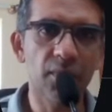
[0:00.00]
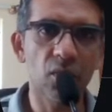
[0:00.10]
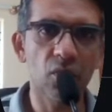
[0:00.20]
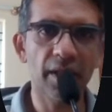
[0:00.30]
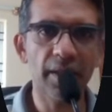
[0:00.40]

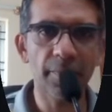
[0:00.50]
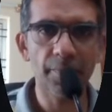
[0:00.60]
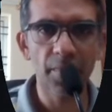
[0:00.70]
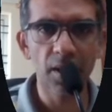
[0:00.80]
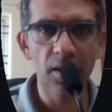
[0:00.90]
Okay
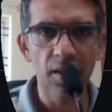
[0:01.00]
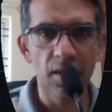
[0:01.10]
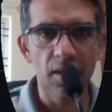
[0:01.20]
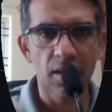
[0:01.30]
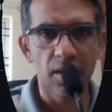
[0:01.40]

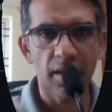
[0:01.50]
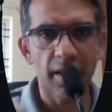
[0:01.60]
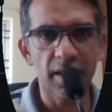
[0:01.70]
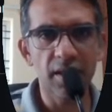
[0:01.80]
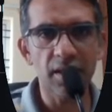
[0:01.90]

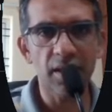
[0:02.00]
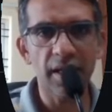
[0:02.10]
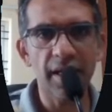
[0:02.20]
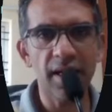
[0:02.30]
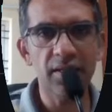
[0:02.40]
and
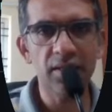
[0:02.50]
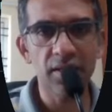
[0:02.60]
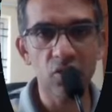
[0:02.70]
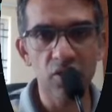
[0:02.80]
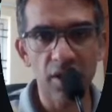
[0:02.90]
I ask
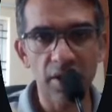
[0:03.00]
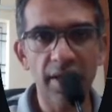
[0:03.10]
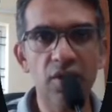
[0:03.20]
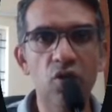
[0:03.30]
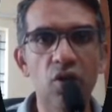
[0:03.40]
it to
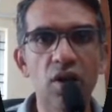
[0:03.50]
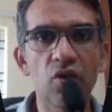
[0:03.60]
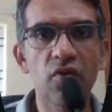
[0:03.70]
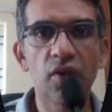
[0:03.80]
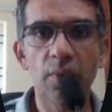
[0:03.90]
generate code
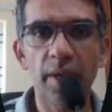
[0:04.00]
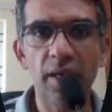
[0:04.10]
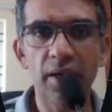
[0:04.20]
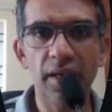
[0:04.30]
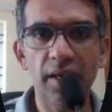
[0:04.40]
now for
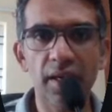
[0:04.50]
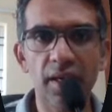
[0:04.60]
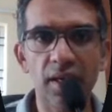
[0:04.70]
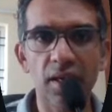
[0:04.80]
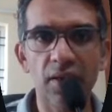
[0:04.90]

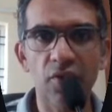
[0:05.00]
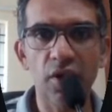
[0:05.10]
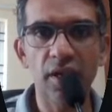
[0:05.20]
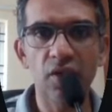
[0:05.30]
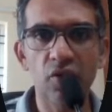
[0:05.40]
backtracking uh, for
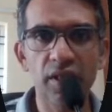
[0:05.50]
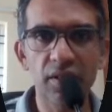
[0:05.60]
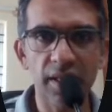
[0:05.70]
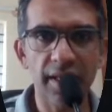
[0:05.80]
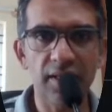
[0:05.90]

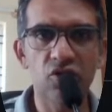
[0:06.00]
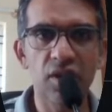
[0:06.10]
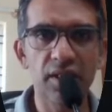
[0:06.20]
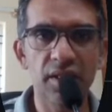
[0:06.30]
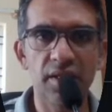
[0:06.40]
nqueens it
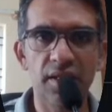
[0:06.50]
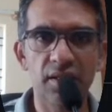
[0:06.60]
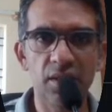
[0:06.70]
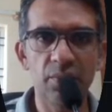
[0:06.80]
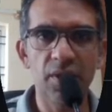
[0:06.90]
actually
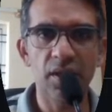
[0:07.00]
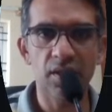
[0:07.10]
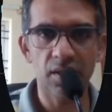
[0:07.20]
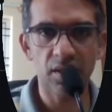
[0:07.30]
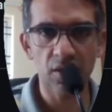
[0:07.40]
generates the
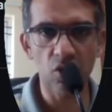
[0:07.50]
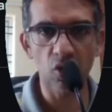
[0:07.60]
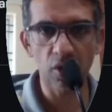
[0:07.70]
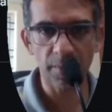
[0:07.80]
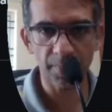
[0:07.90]
Python
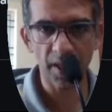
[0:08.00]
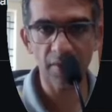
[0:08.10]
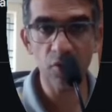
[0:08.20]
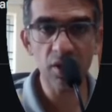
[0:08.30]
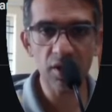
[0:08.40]
code I
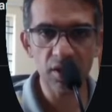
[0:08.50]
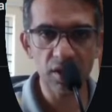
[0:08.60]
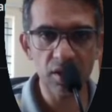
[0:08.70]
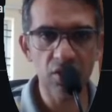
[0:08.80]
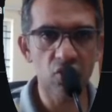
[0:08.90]
have not
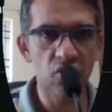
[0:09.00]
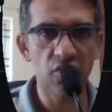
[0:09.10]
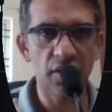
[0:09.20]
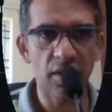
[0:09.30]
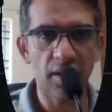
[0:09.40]
tested this code
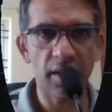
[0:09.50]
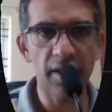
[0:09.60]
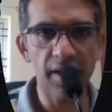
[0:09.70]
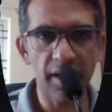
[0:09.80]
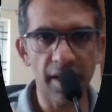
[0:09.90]
for
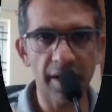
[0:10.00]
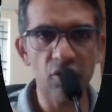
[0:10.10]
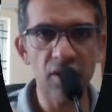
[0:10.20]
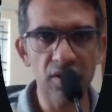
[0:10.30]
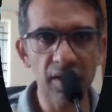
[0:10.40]
any
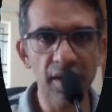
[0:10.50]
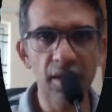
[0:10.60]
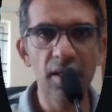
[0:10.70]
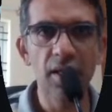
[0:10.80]
accuracy